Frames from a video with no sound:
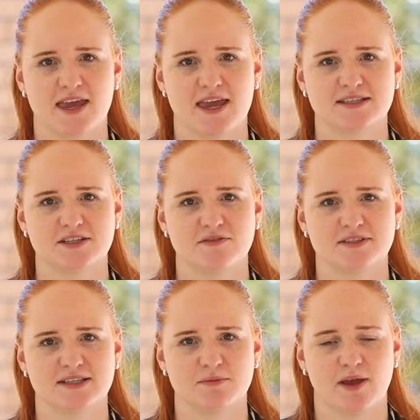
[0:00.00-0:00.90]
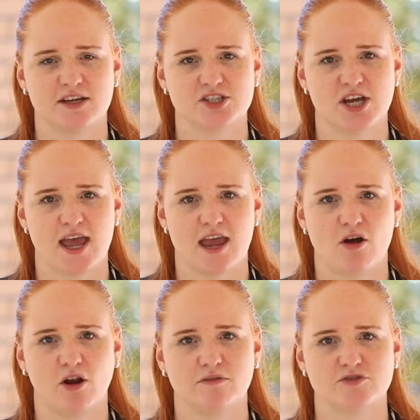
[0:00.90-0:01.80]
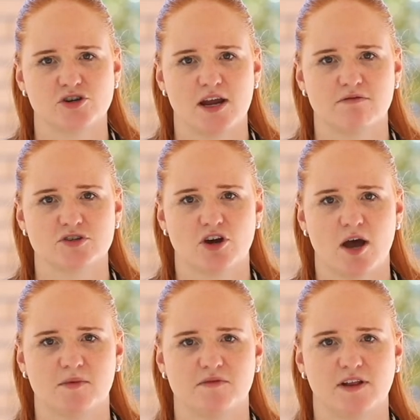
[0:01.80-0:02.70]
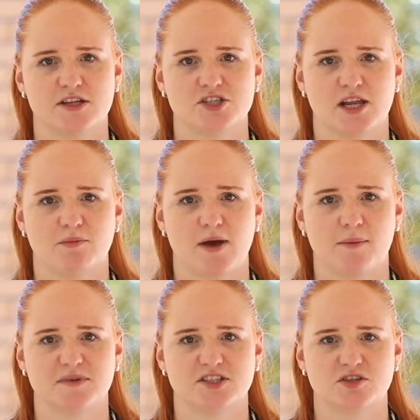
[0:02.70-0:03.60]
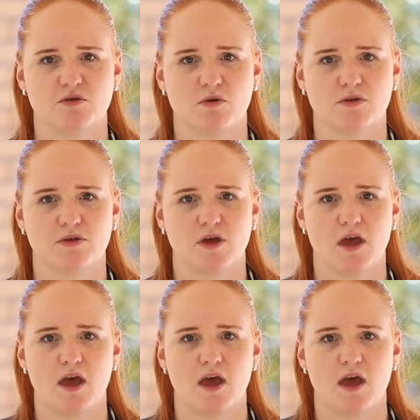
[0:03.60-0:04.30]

Care Services Manager at Olive Tree Retirement Village in Palmerston North.